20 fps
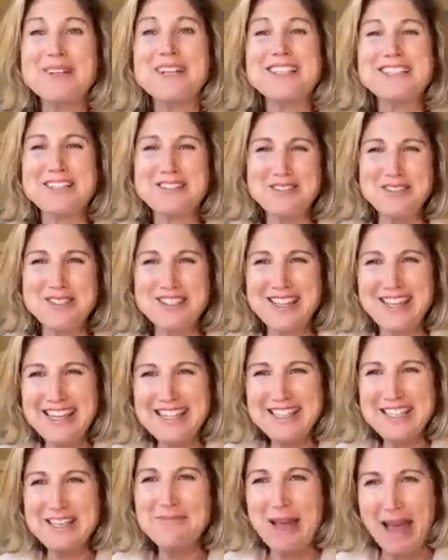It's an
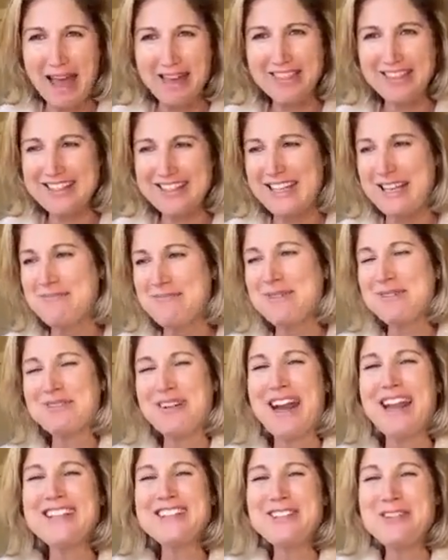easy math example,
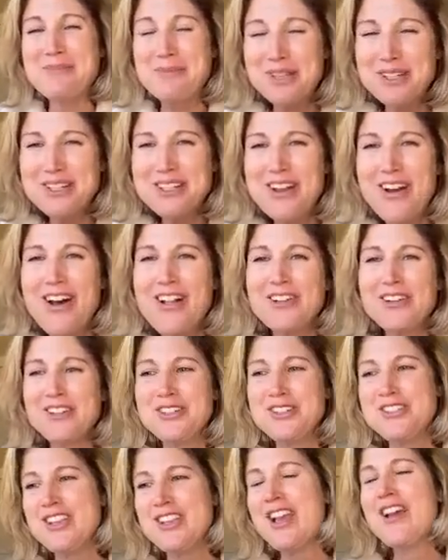right? So $1 million,
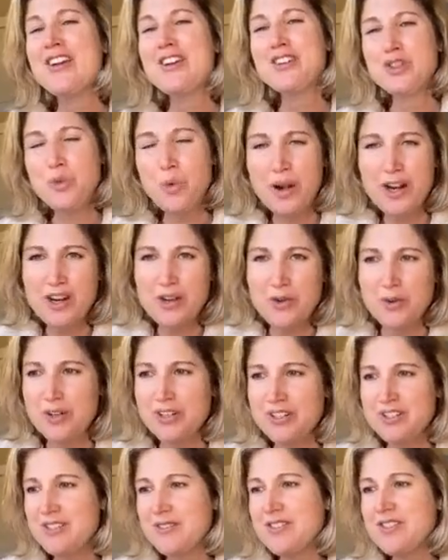20 doors.